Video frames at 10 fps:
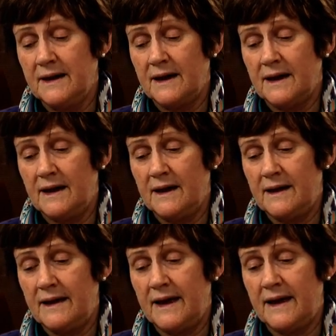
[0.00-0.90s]

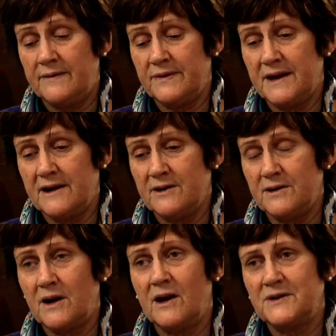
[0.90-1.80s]
And
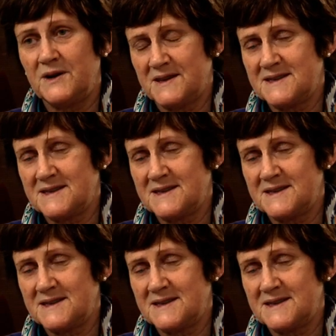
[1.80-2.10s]
they're all very